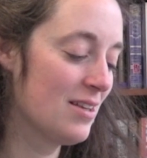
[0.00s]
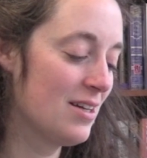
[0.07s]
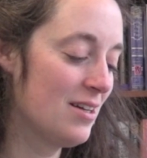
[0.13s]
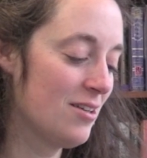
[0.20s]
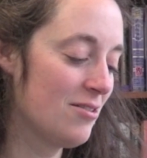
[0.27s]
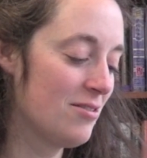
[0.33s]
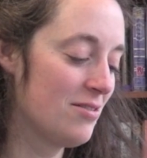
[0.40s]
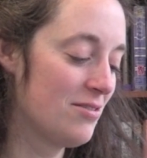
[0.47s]
I think,
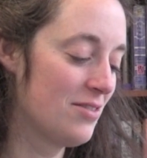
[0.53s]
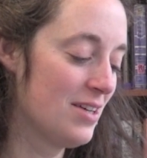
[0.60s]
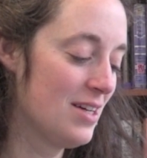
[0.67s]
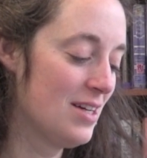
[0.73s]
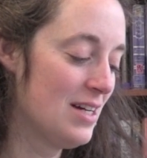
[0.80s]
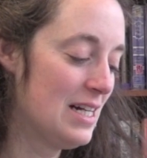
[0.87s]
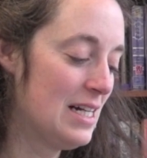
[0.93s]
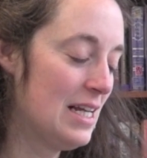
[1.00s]
of
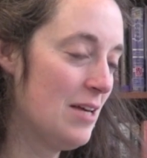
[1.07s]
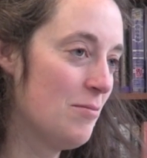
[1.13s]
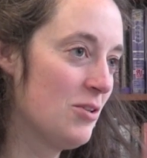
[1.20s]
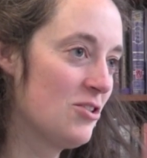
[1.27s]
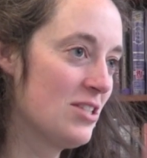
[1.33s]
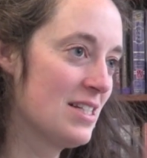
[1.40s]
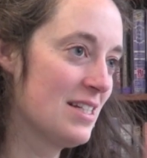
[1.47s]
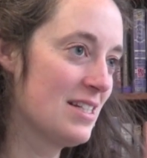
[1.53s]

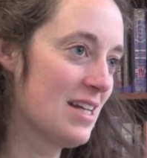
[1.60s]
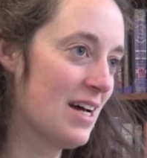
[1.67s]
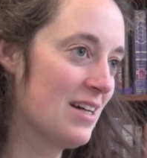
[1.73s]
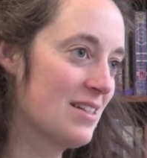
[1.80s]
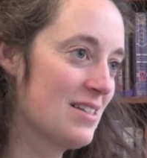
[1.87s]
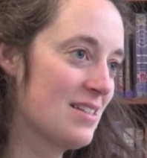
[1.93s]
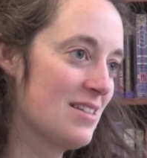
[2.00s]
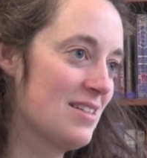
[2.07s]
images and
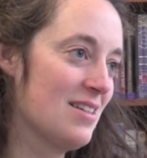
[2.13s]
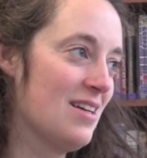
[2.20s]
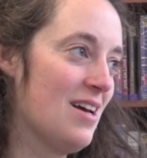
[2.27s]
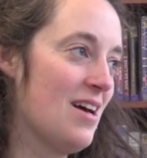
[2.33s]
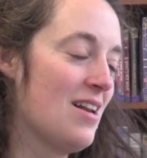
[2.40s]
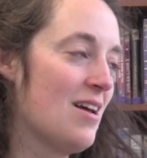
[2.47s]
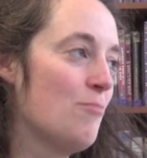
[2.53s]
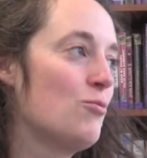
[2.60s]
text,
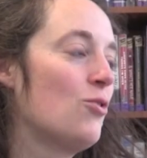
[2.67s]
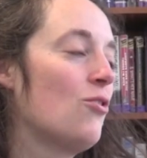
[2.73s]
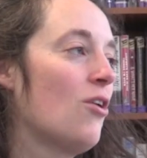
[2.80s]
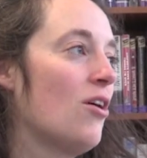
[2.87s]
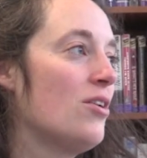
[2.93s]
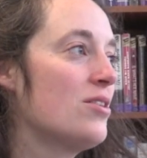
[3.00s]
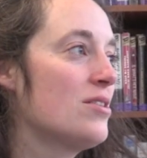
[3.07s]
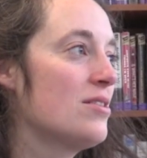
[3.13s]
and I'm
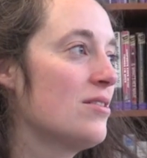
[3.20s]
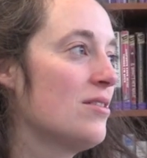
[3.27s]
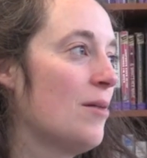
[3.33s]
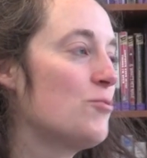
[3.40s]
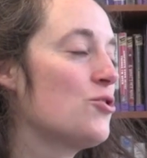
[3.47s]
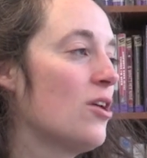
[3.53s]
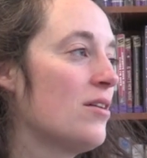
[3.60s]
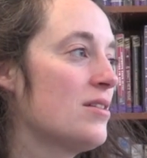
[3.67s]

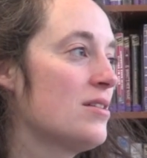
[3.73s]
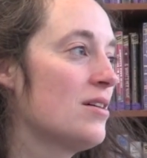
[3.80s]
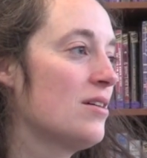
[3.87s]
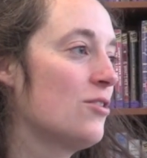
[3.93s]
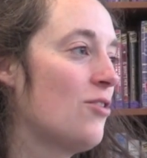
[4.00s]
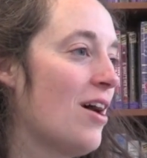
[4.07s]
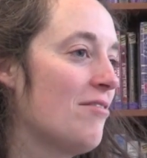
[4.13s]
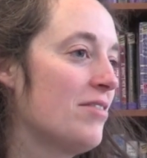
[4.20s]
drawn
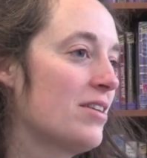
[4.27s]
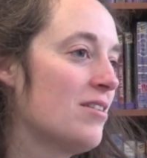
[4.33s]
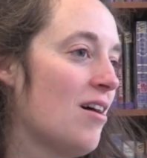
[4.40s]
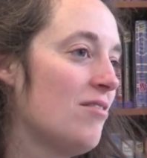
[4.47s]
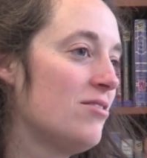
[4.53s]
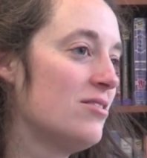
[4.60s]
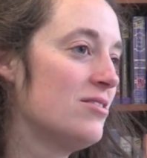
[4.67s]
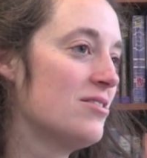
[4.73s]
to graphic
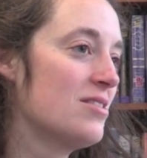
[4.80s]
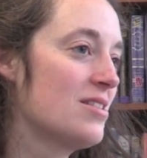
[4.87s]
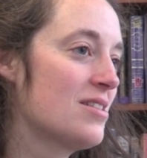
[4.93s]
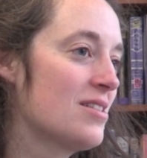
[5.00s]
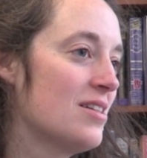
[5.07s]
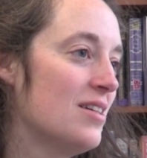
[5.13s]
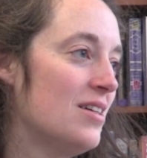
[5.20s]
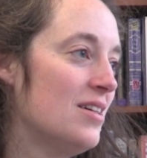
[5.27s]
novels